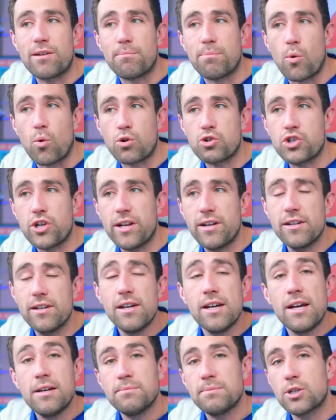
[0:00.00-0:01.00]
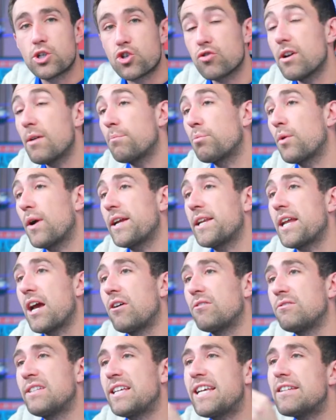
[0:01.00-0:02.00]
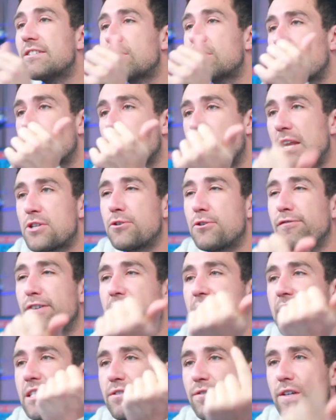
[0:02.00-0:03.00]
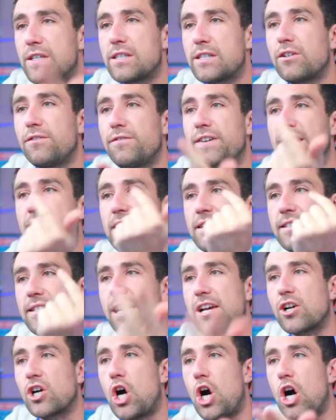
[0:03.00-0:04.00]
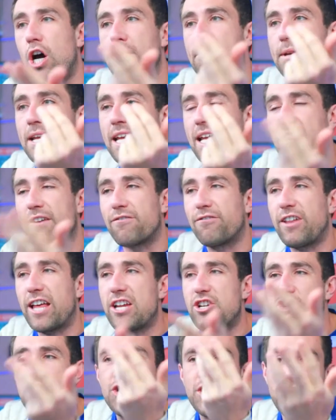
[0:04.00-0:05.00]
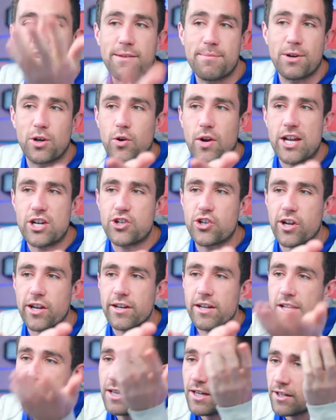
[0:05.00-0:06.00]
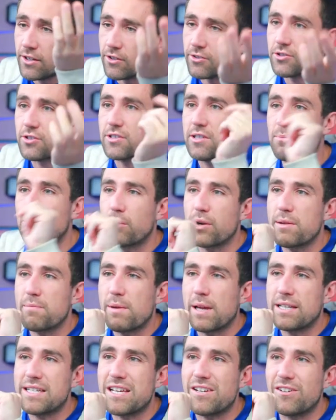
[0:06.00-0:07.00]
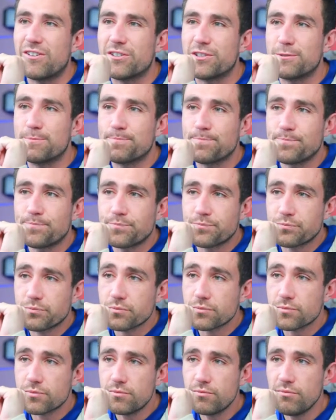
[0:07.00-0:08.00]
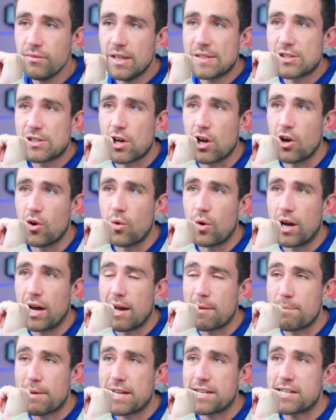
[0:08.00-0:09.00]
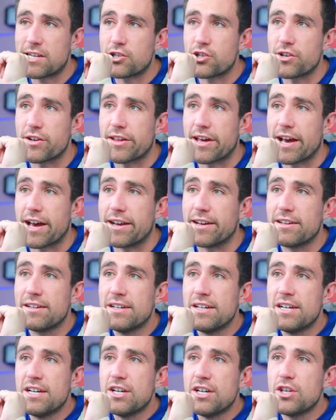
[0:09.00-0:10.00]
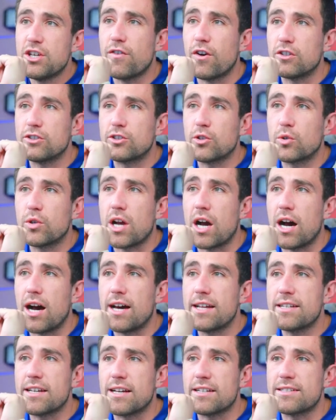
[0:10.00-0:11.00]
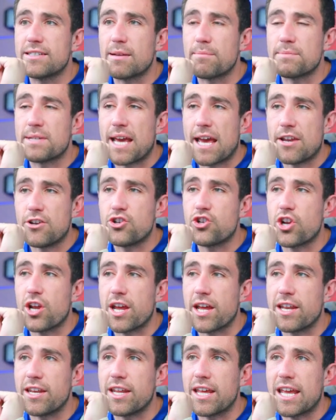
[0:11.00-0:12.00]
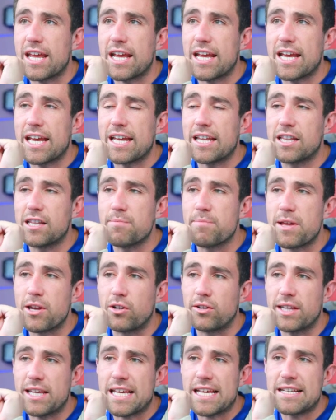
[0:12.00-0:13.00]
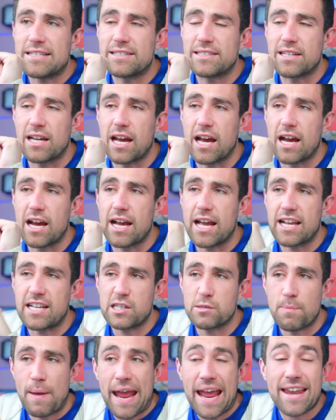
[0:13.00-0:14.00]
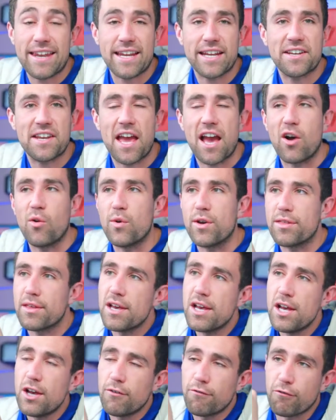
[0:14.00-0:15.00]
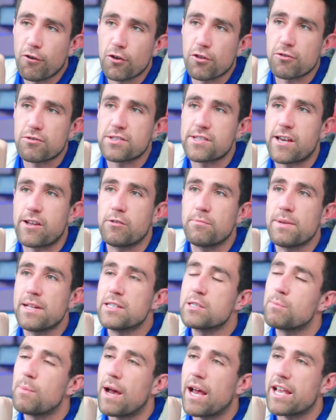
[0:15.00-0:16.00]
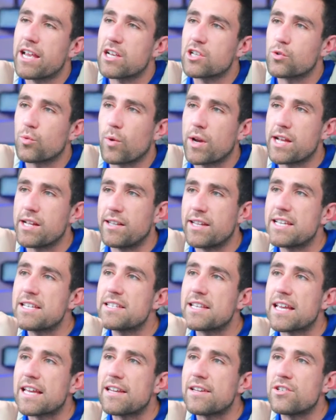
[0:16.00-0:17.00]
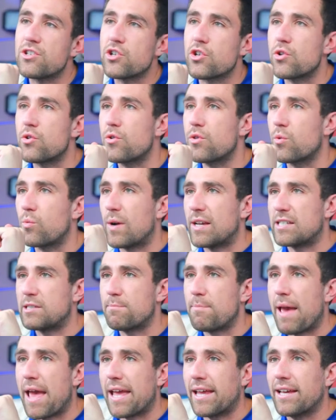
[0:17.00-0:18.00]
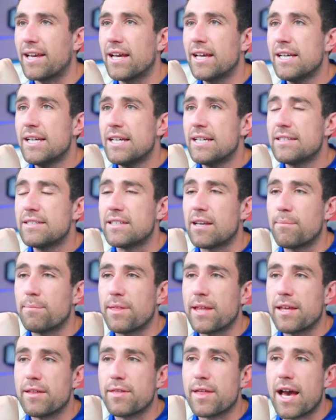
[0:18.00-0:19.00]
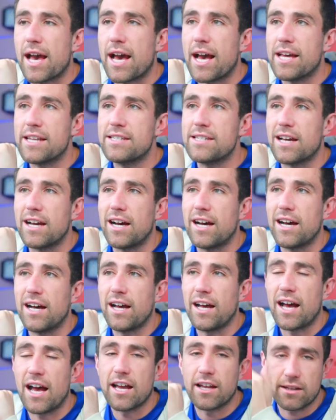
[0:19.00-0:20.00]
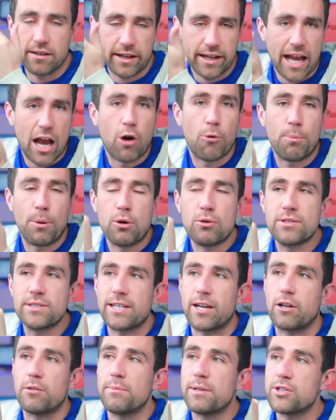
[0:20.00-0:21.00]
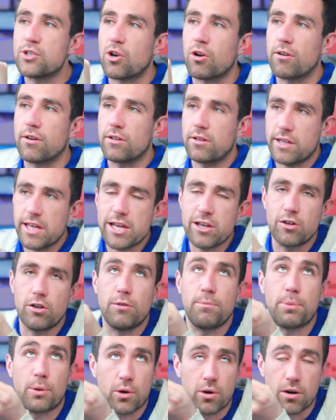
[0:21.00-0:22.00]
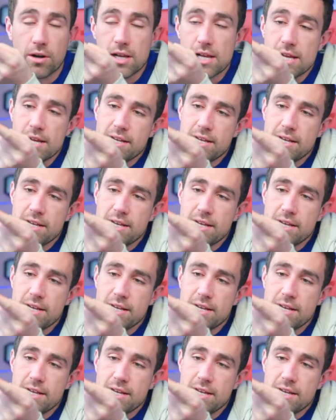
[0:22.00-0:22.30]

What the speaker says: abortion, but Trump right now leads on mental fitness, physical fitness, the economy, inflation, and immigration. Those are some pretty big deals. So pay attention to that. You've also got some tension in the Middle East expanding now with further settlements by Israelis into the West Bank, something that outpost settlements are illegal per